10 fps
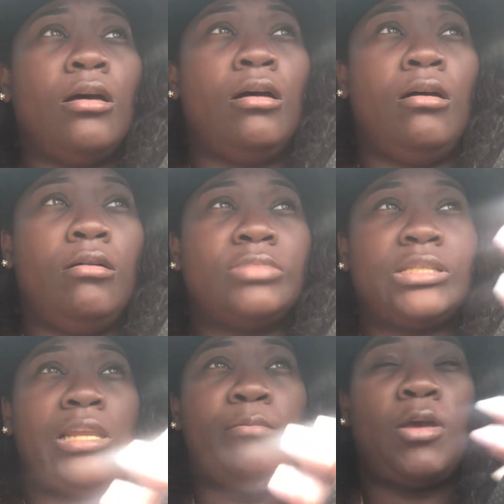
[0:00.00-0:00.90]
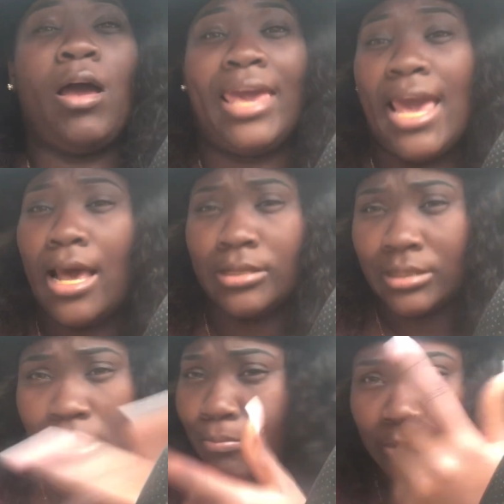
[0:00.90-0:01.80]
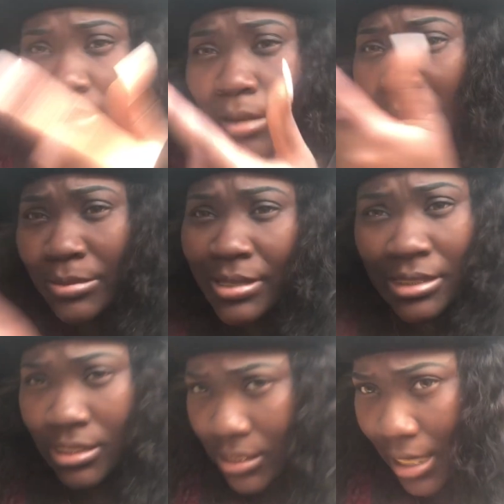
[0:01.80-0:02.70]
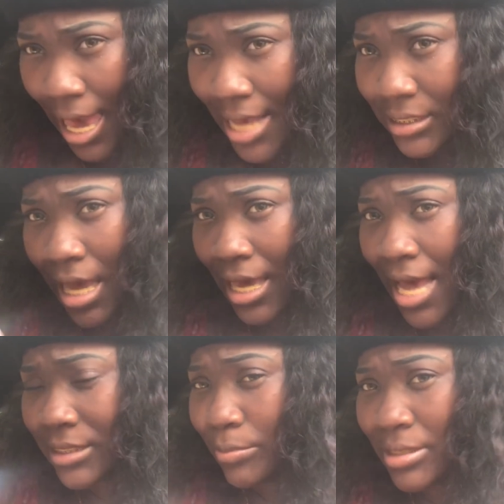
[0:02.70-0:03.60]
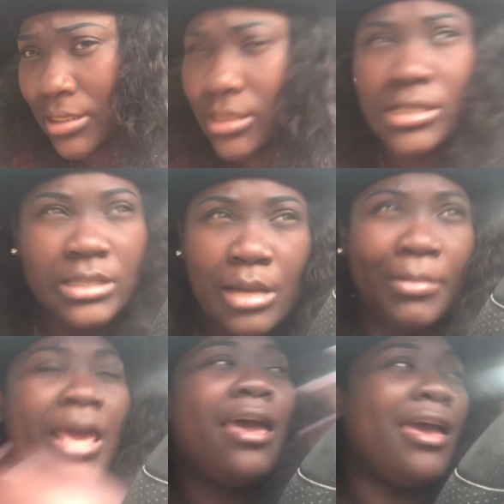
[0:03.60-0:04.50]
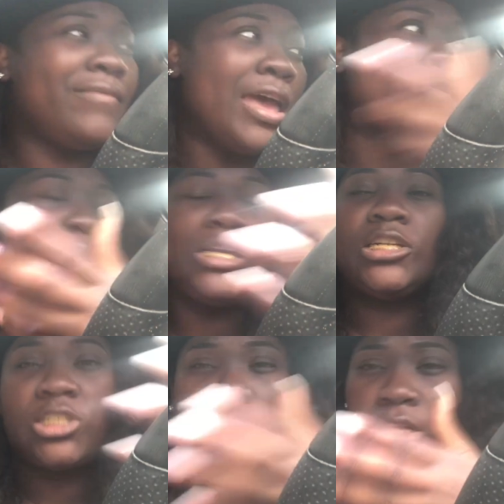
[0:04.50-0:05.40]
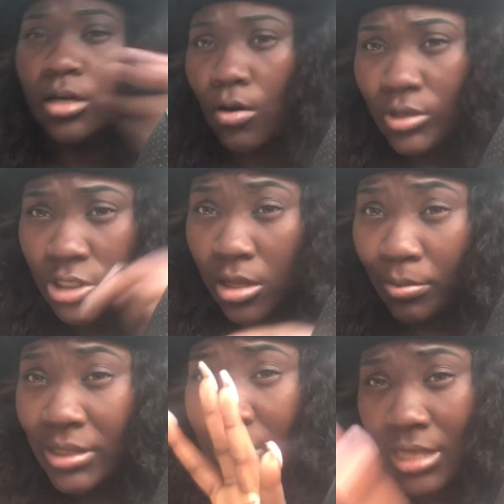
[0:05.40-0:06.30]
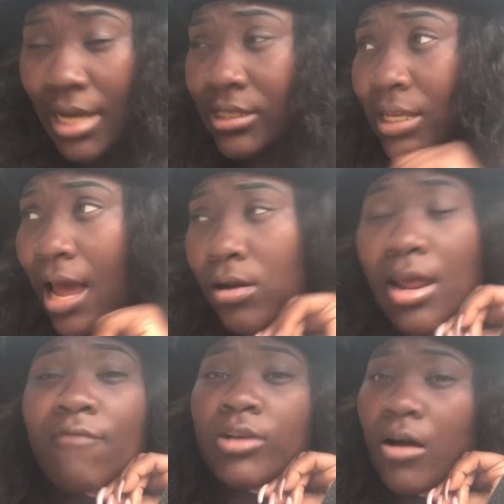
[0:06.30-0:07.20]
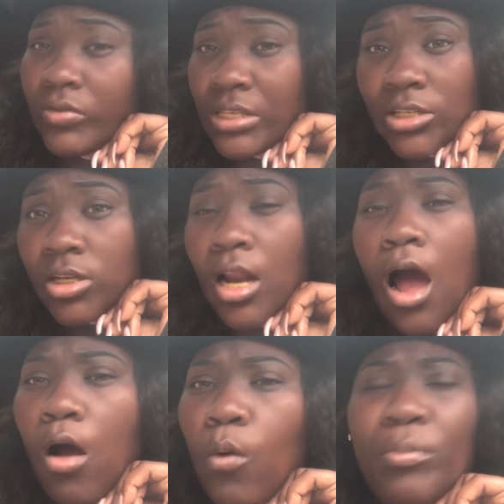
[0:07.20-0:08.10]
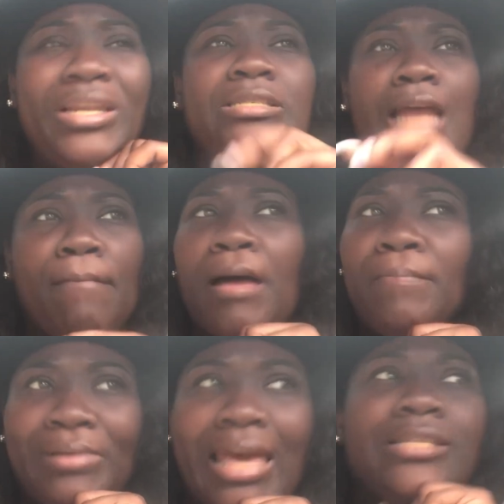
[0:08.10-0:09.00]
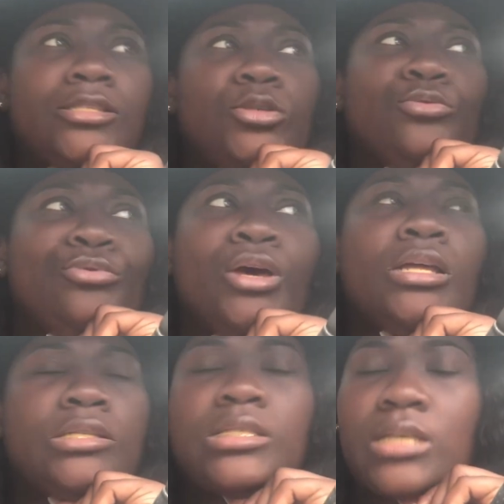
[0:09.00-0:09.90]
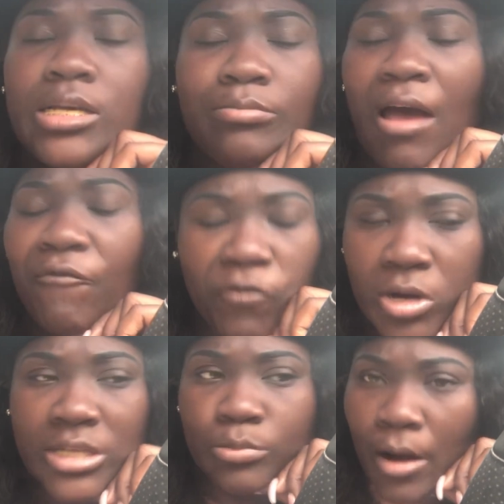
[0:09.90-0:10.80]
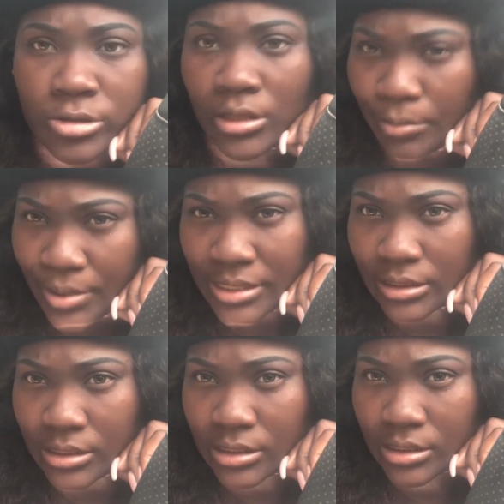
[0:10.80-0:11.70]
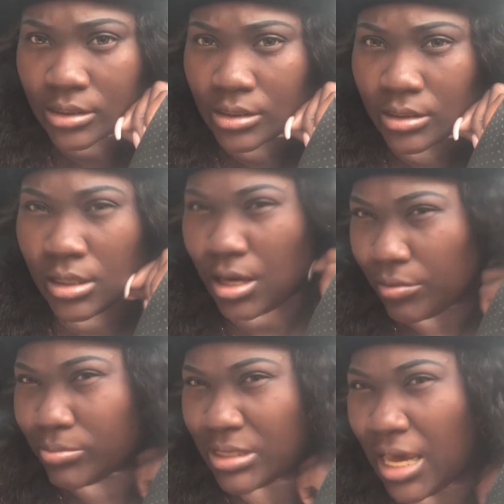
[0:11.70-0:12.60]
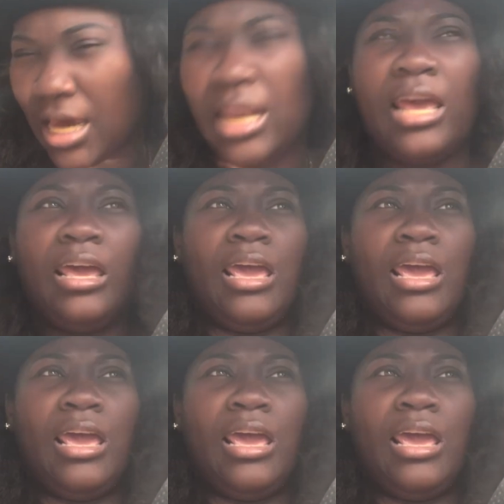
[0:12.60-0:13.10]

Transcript: Slimmy's business to Cassie and Cassie's business to Slimmy. If they wanted each other to know each other's business, they could sit down and have a conversation on their own. But it's not my place to discuss my friend's personal business. You get what I'm saying?